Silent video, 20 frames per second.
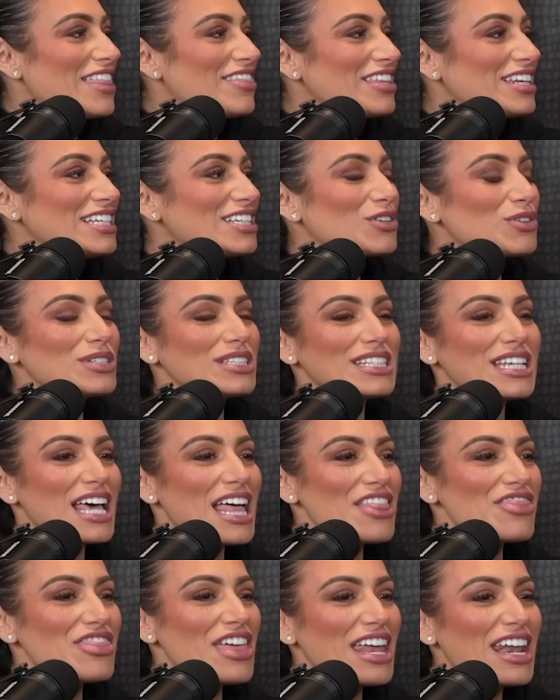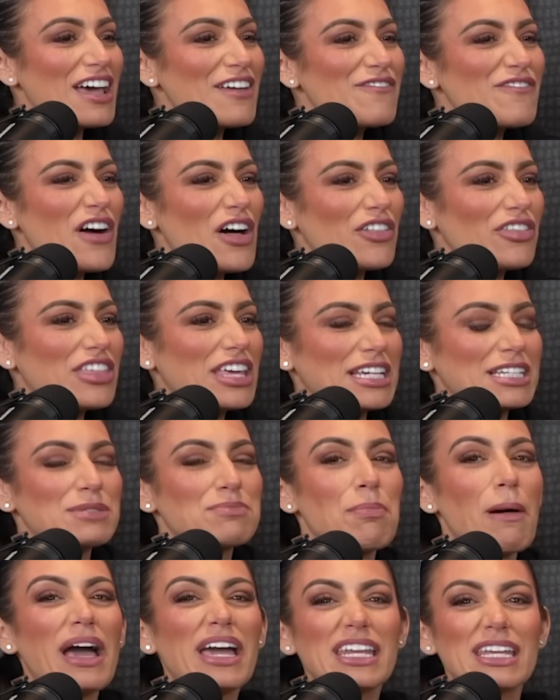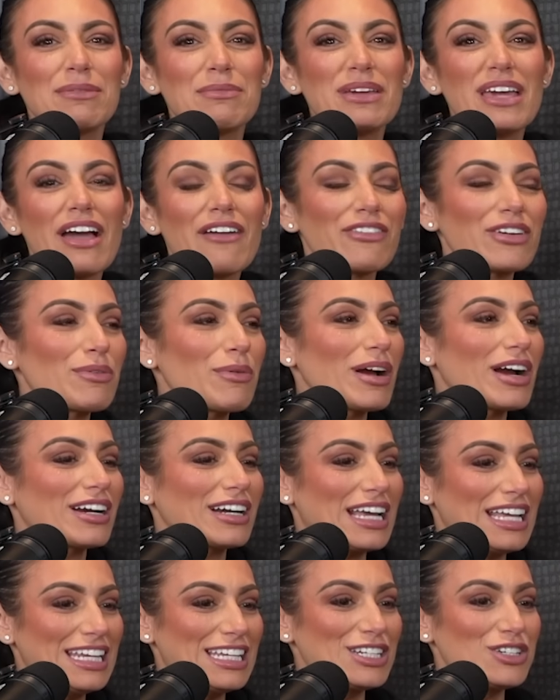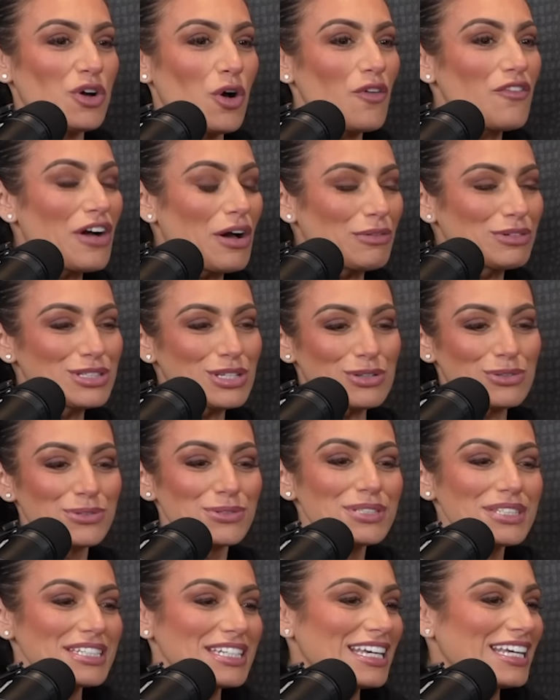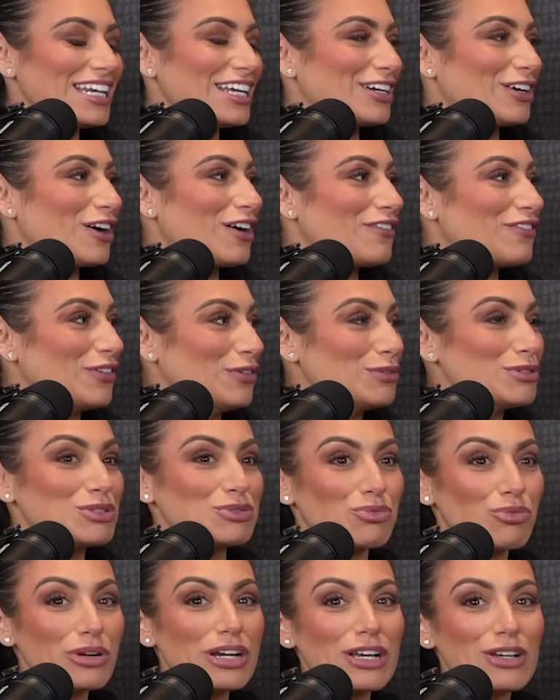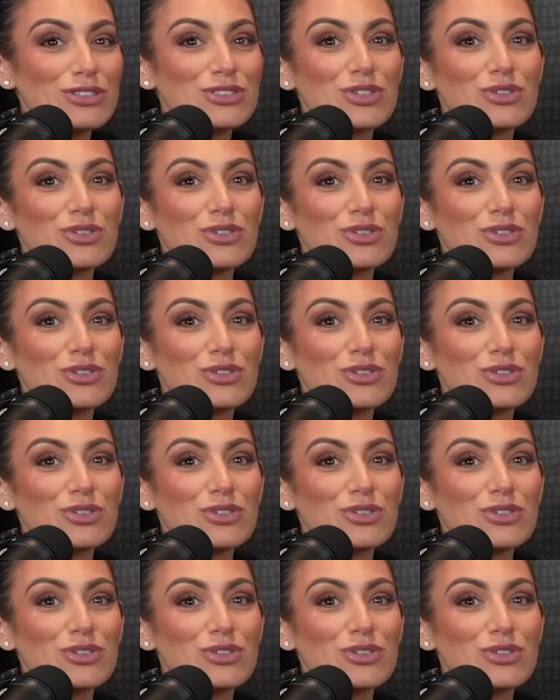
then he goes, then I felt things biting me everywhere, and I didn't know if I was hallucinating or if it was real.